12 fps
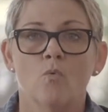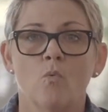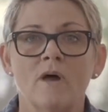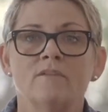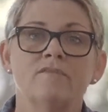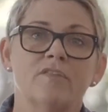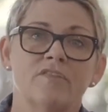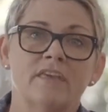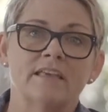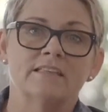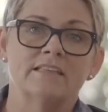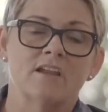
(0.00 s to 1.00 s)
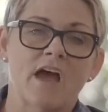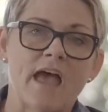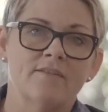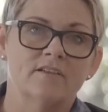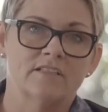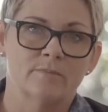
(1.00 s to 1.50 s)
One of the things that I
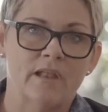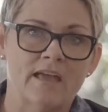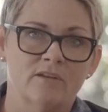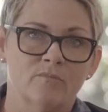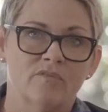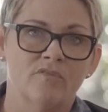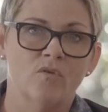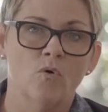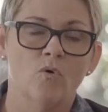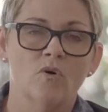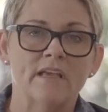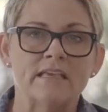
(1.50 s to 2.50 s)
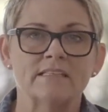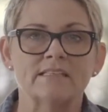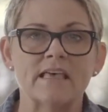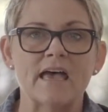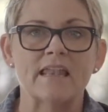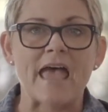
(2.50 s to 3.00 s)
have explained before is
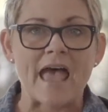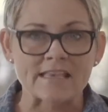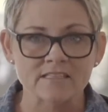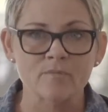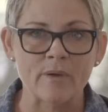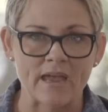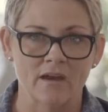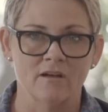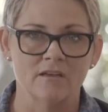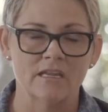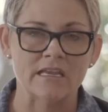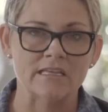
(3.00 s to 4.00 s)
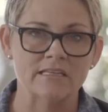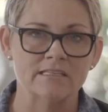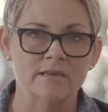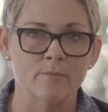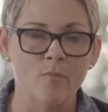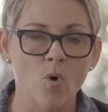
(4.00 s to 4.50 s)
that as a parent, it
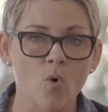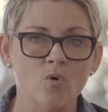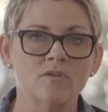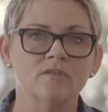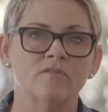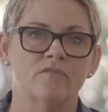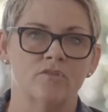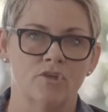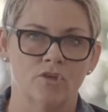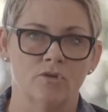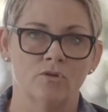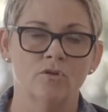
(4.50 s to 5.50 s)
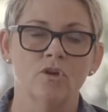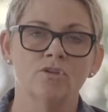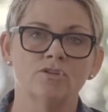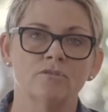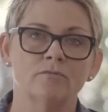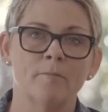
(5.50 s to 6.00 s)
is important for you
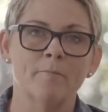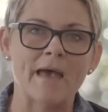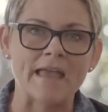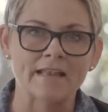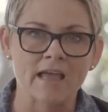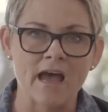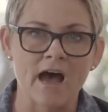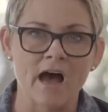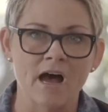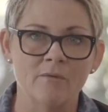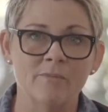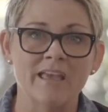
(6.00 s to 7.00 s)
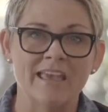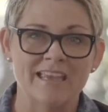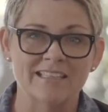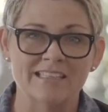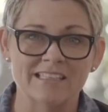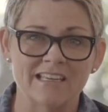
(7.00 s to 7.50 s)
to remain calm
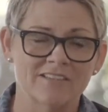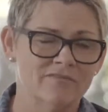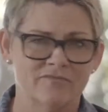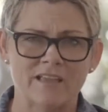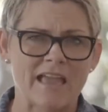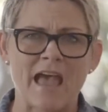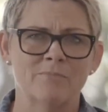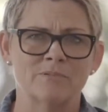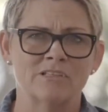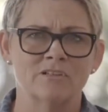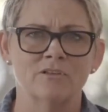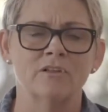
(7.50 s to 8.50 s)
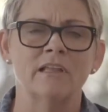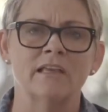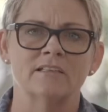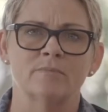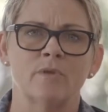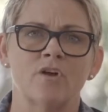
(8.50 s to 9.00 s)
instead of absolutely
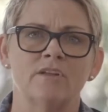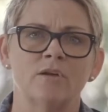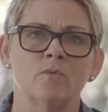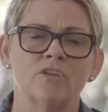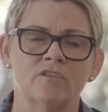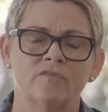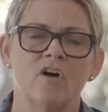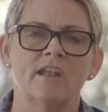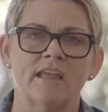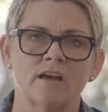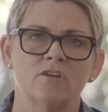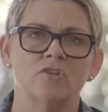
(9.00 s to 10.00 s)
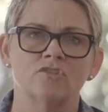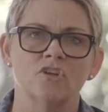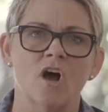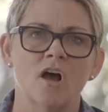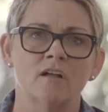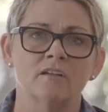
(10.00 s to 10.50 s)
exploding when you find out your
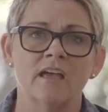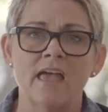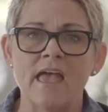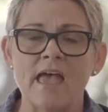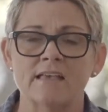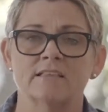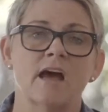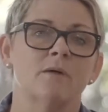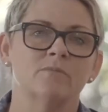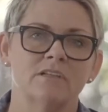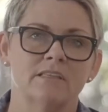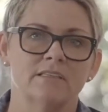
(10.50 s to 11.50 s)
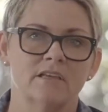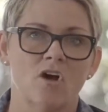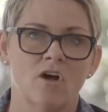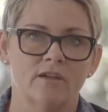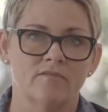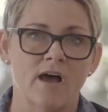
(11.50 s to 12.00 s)
child has come to this
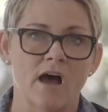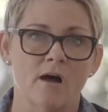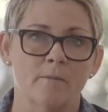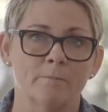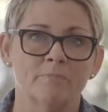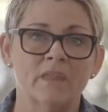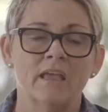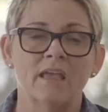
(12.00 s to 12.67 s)
kind of harm.